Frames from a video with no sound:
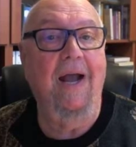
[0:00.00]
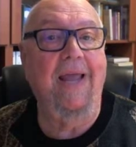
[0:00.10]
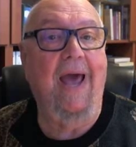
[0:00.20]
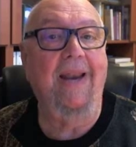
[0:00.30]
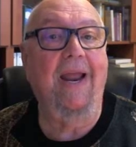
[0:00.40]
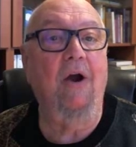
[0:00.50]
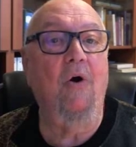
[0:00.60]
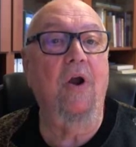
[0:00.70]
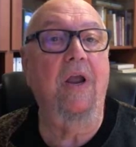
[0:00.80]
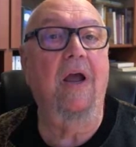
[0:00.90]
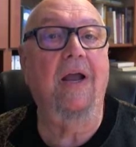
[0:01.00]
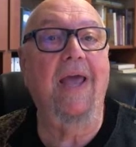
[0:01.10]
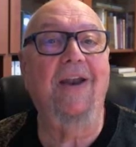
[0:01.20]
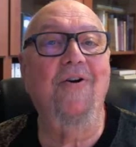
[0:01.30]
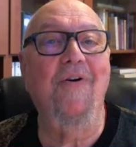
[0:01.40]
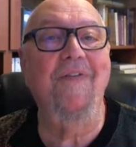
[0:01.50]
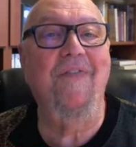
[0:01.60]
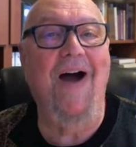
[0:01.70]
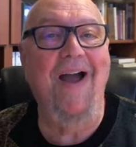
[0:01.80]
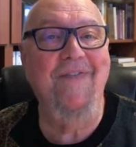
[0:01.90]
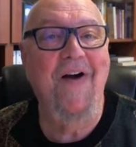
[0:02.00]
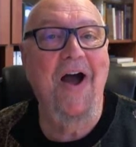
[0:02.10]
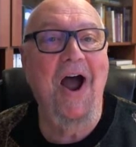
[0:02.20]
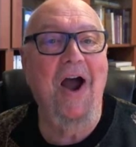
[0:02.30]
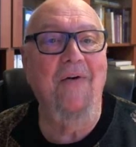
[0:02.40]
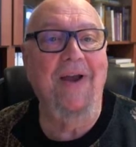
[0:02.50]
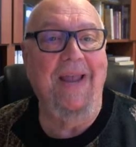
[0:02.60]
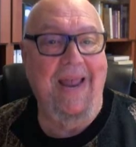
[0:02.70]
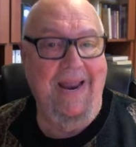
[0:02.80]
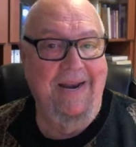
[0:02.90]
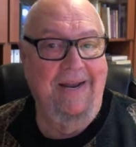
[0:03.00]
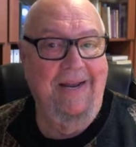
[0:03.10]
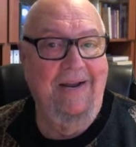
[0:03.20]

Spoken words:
a Category 5 hurricane